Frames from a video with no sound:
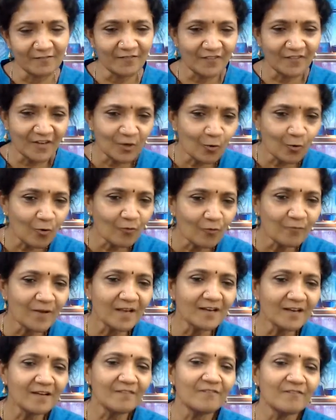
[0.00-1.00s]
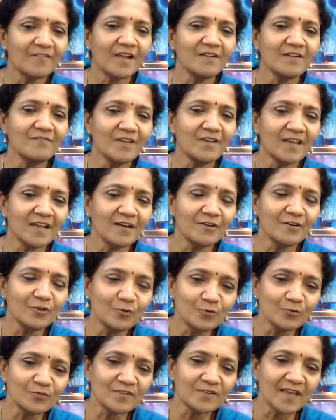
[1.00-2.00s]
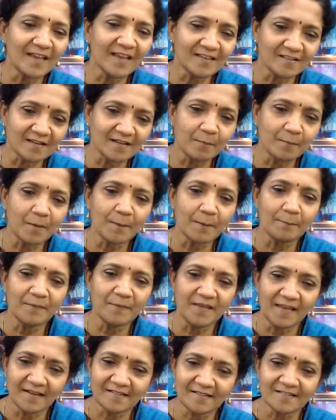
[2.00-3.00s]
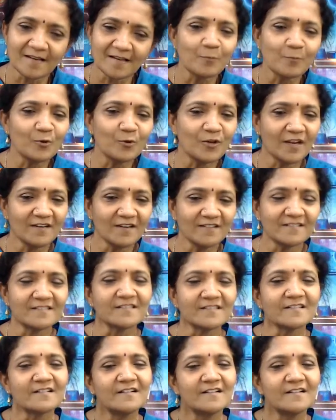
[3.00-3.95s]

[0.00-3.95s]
We know when we can use X comma PX commutator